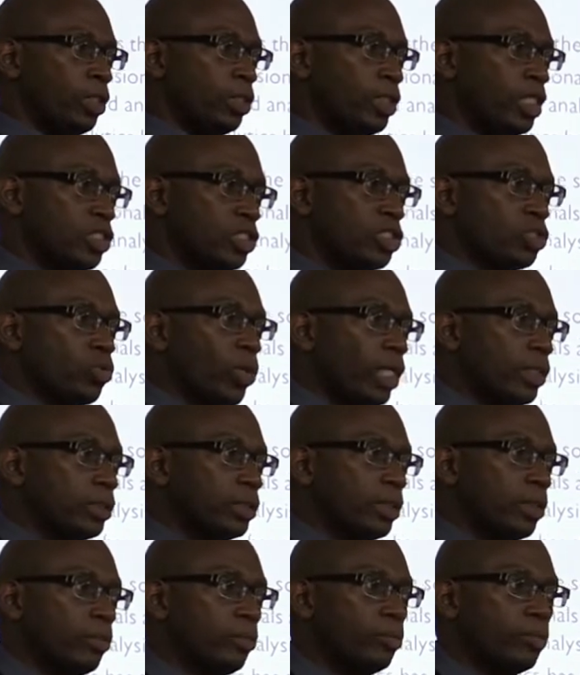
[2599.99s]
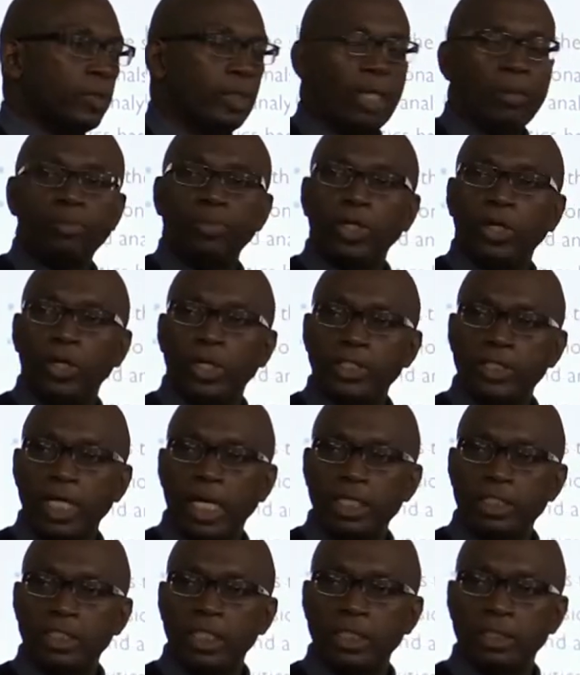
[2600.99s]
this is what employees
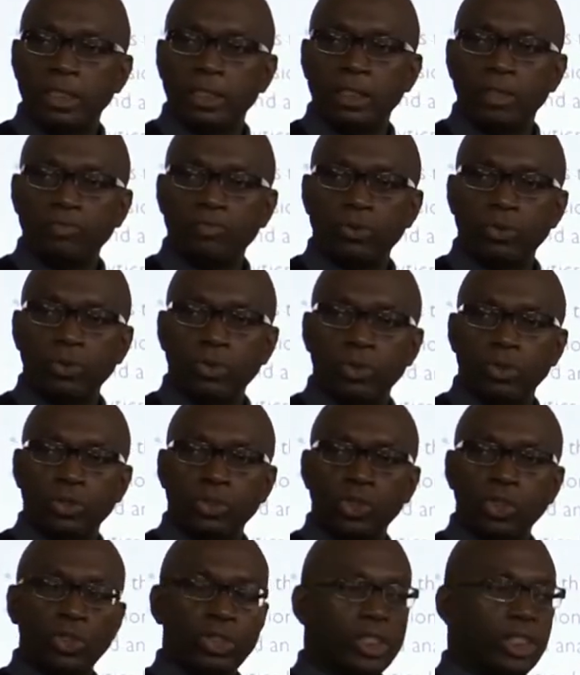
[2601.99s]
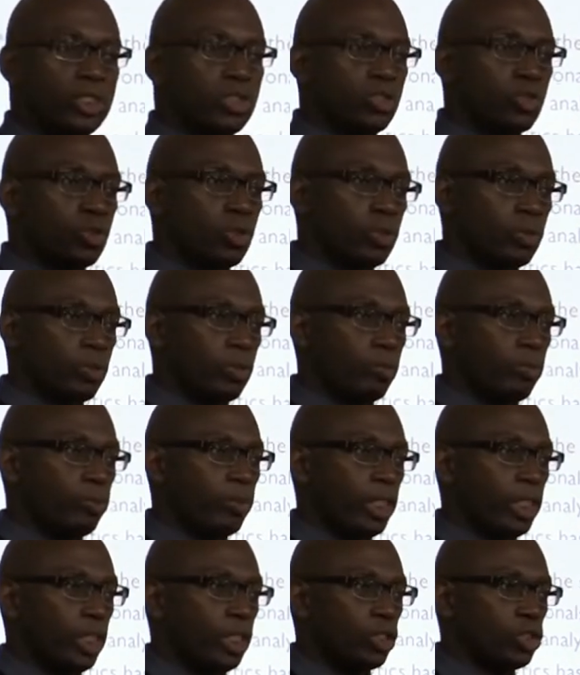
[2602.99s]
are sensitive to, so you need to
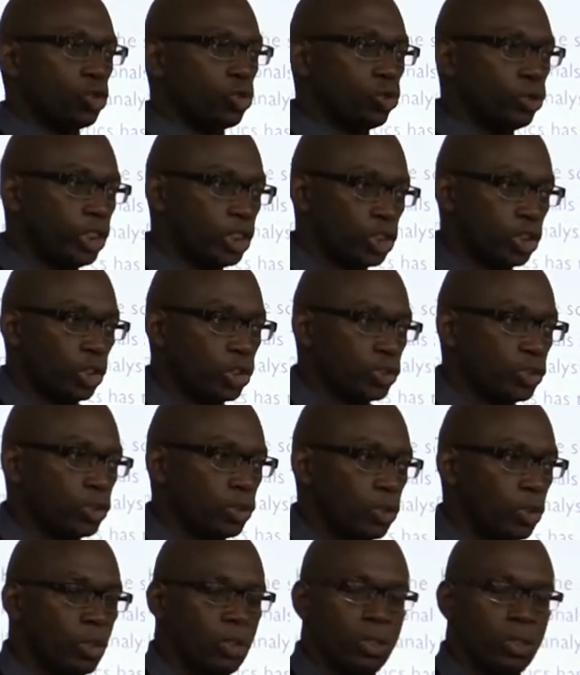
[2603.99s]
be judicious